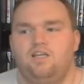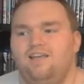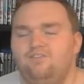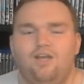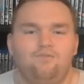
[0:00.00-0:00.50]

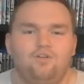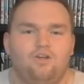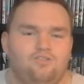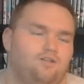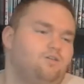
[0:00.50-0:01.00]
Even though everyone
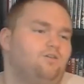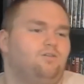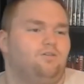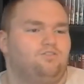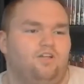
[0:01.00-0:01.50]
goes like,
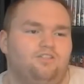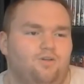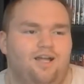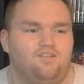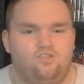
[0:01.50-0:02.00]
oh, Scarlett
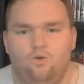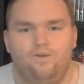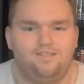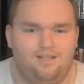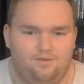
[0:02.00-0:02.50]
Johansson
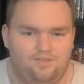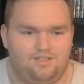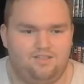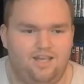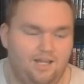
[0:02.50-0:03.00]
always sounds
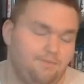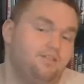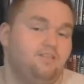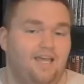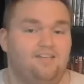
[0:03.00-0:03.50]
the same.
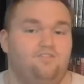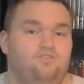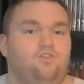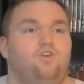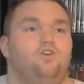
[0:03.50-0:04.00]

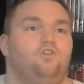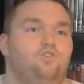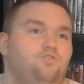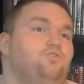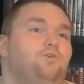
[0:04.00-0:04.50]
Yes,
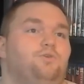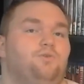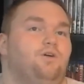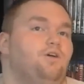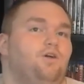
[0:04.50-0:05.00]

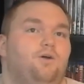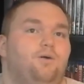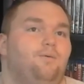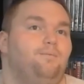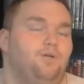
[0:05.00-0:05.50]
true,
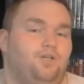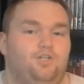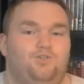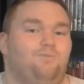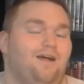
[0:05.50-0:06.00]
but
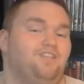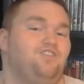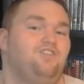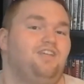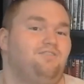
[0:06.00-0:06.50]
could you
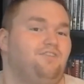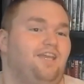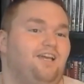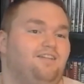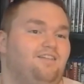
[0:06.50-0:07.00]
imagine if
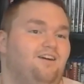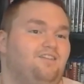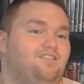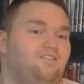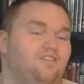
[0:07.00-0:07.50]
they had
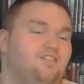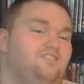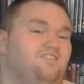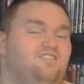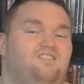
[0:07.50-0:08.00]
casted
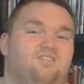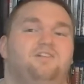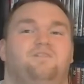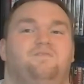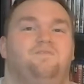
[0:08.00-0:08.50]
Kirsten Stewart?